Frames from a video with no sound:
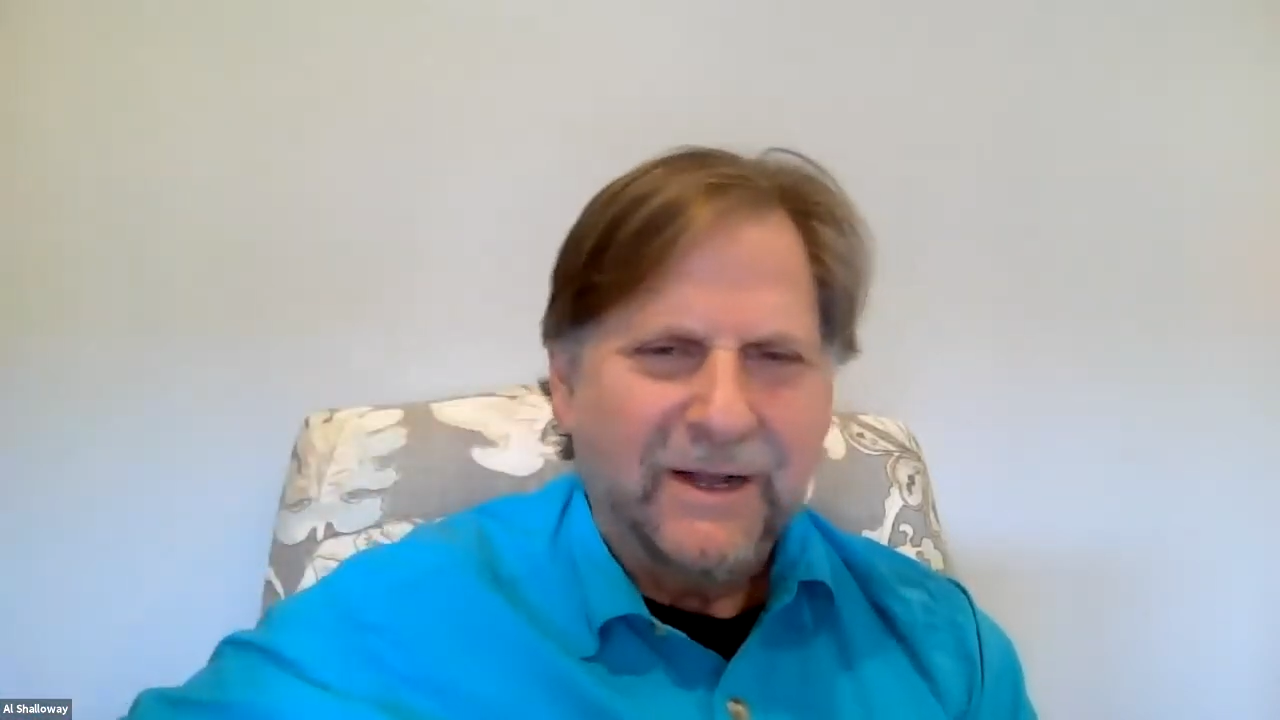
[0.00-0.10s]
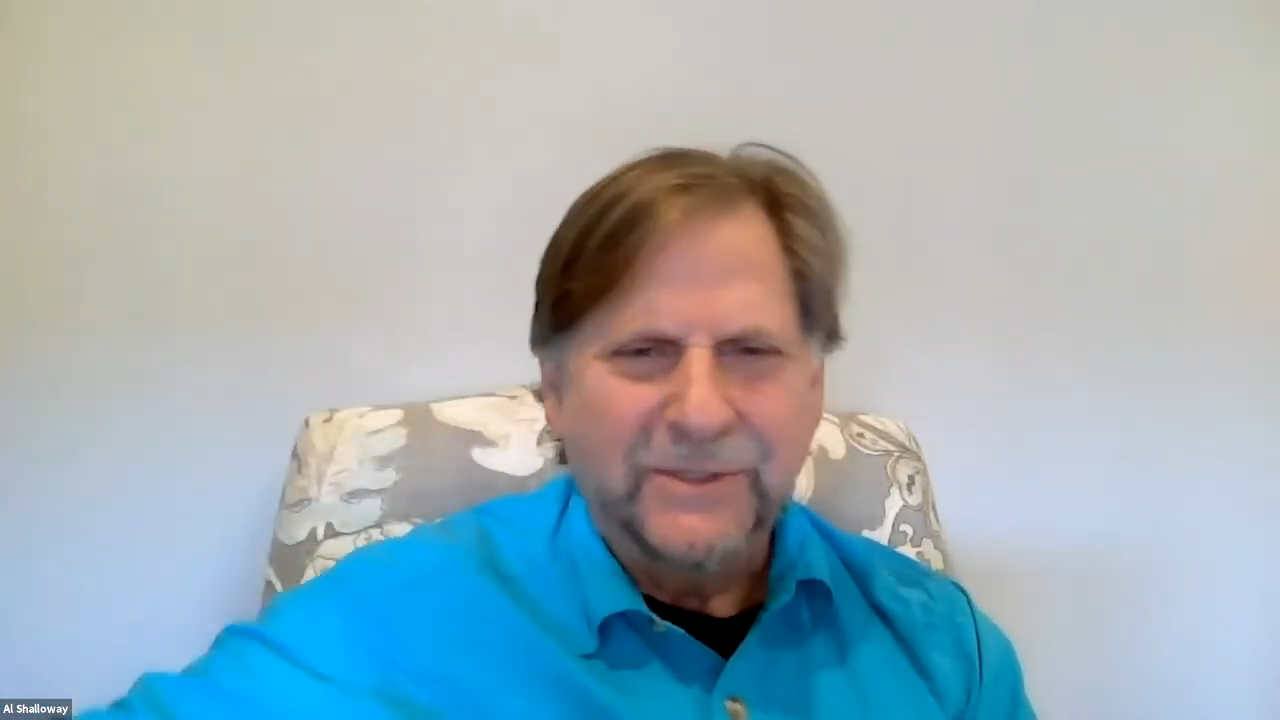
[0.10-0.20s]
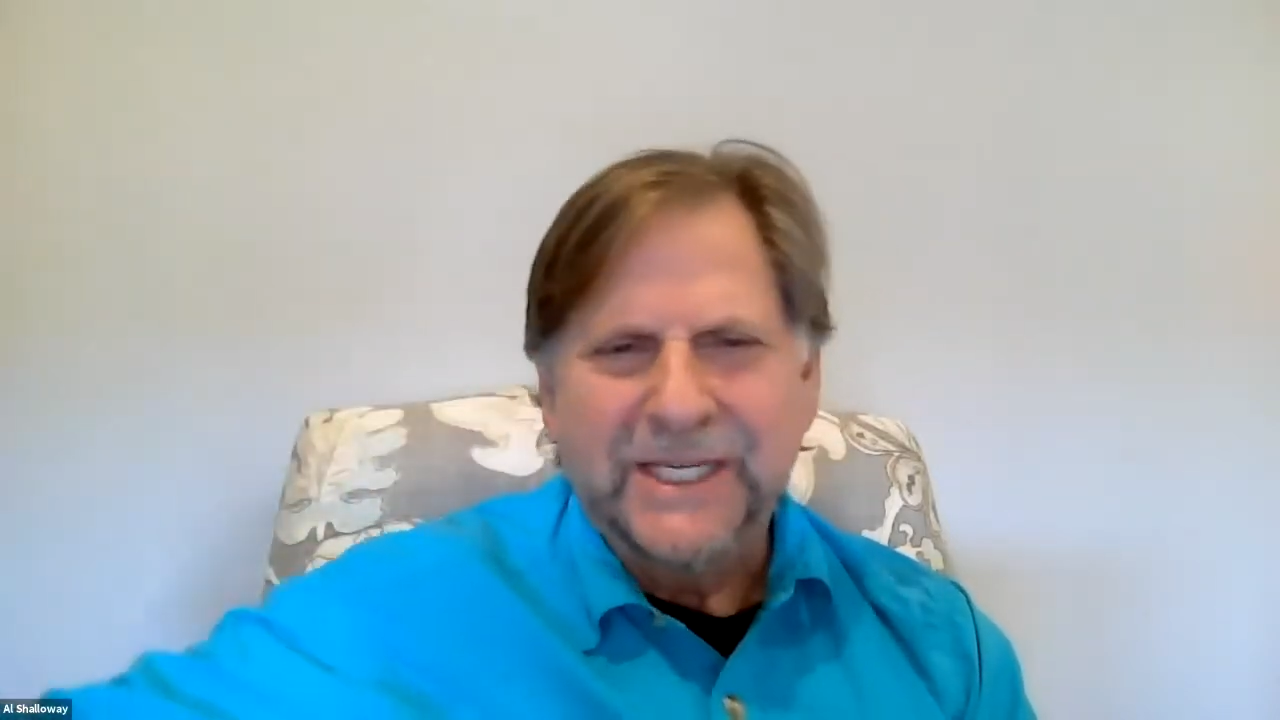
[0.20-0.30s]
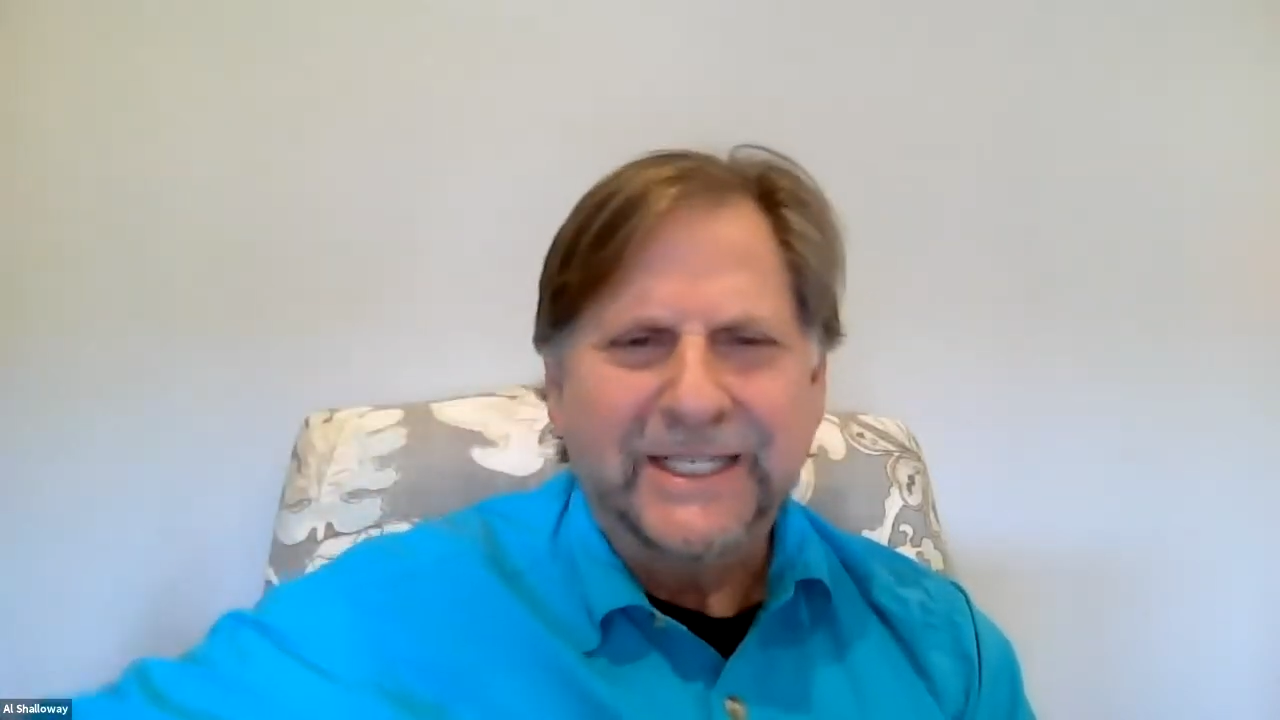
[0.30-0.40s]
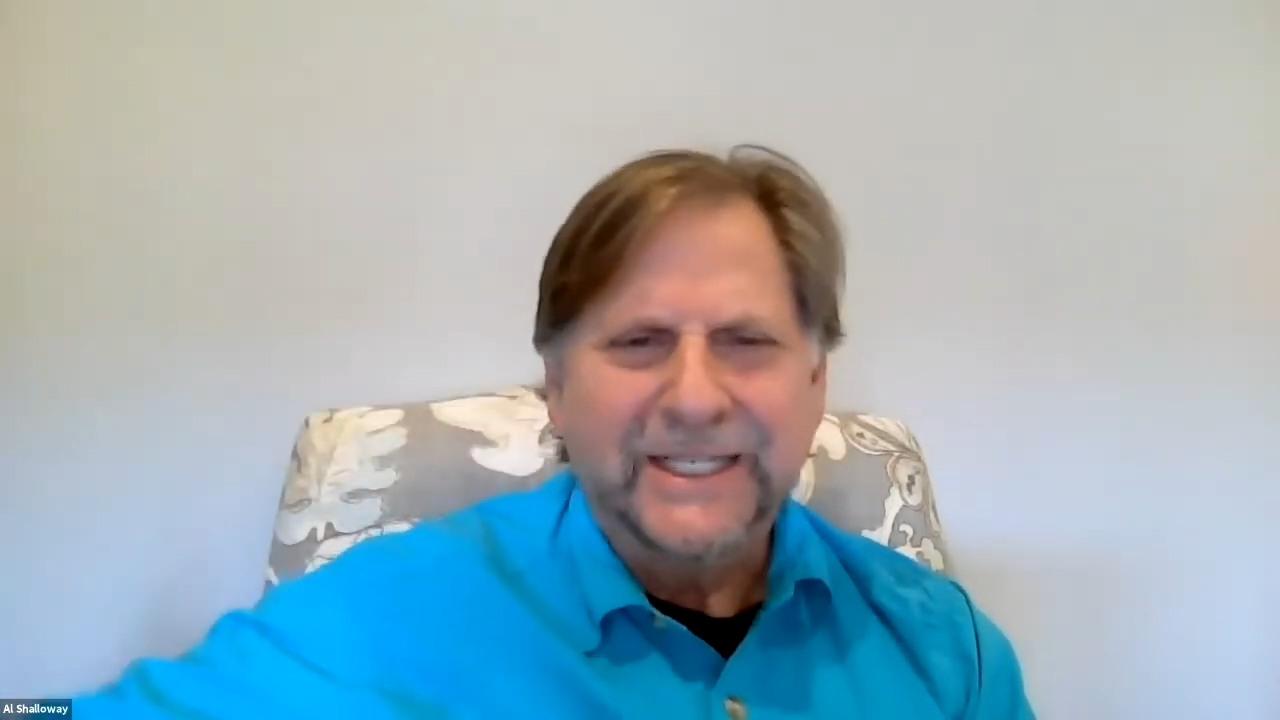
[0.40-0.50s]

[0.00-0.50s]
was getting